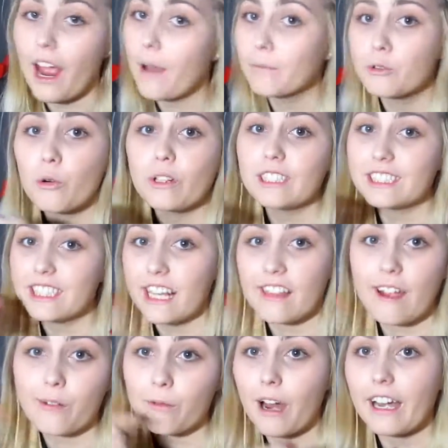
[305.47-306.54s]
I'm going to say
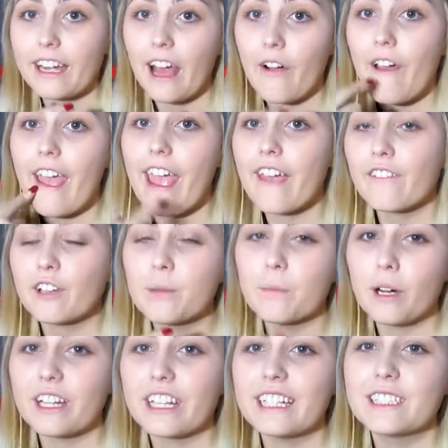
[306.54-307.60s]
that right now.
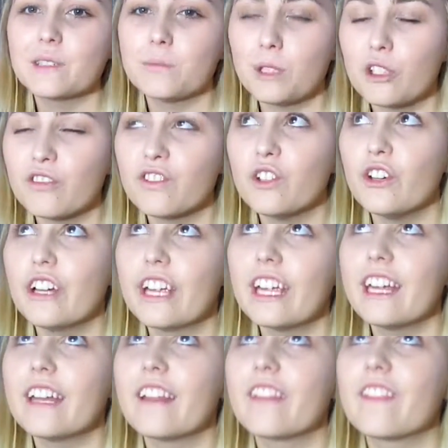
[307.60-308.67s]
Everybody is beautiful
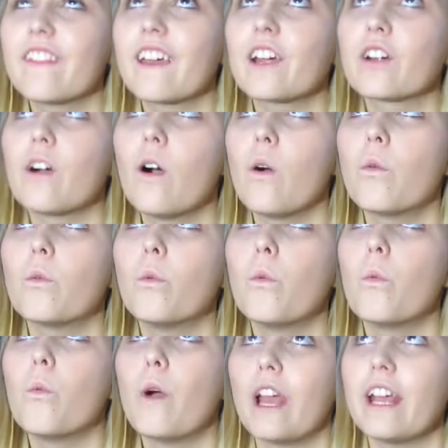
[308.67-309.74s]
in their own
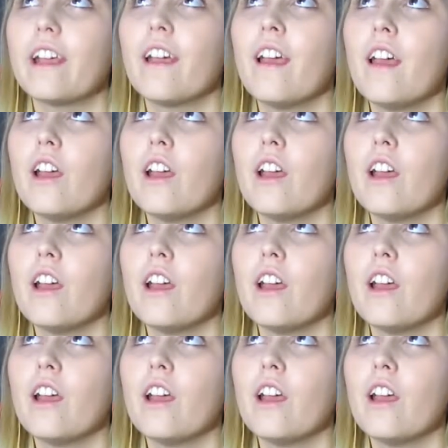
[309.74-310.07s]
way.